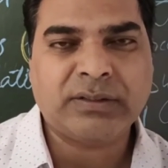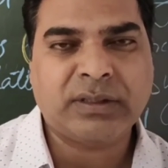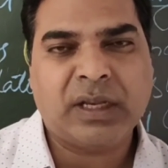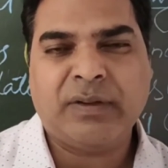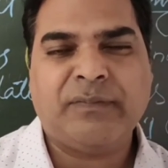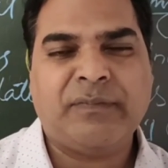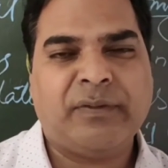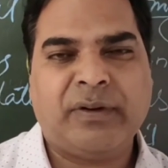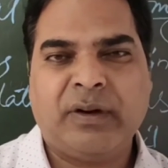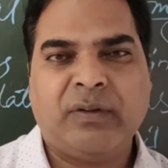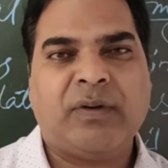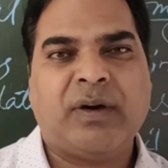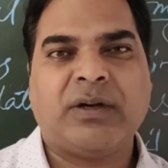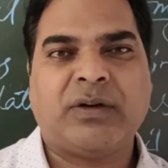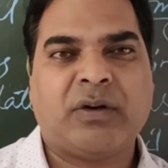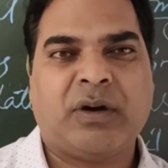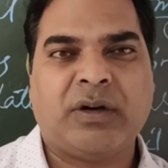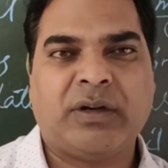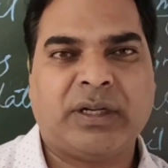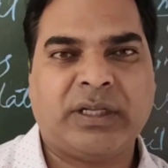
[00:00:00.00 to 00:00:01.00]
everyone
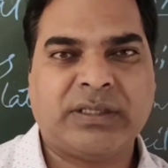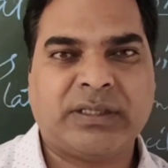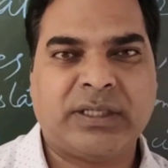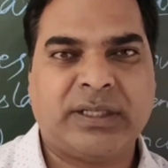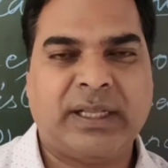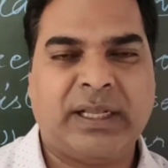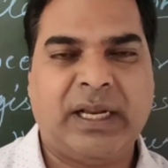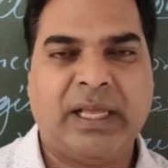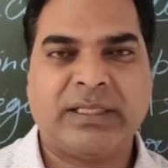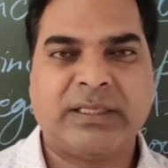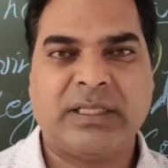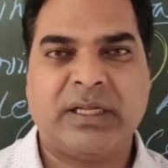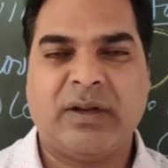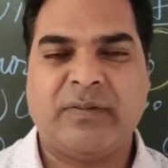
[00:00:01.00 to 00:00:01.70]
contested the election,